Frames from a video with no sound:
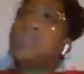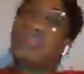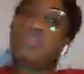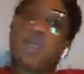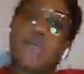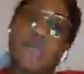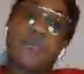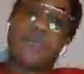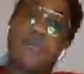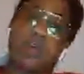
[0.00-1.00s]
to do like a little
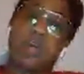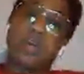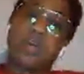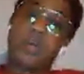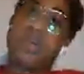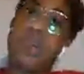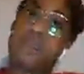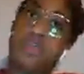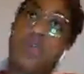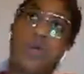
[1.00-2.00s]
vlog
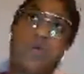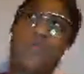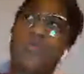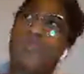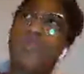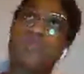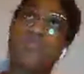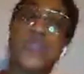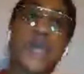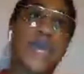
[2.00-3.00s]
video
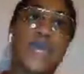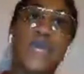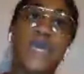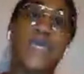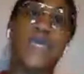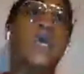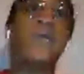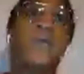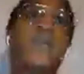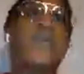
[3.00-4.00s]
thing
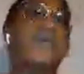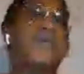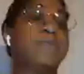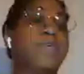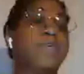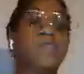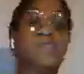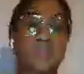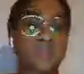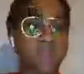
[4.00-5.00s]
with like me
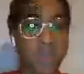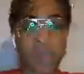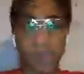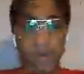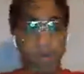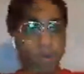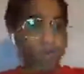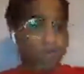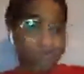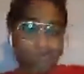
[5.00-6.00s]
just talking about
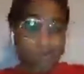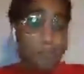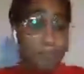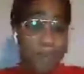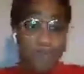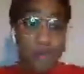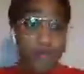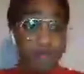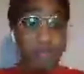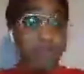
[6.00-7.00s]
my
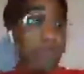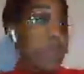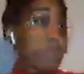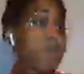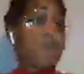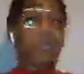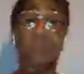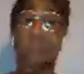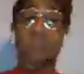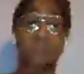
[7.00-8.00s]
growth, my
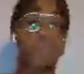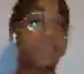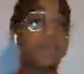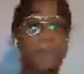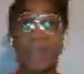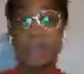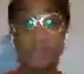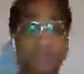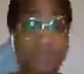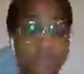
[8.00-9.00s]
personal development,
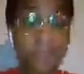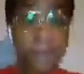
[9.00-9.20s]
my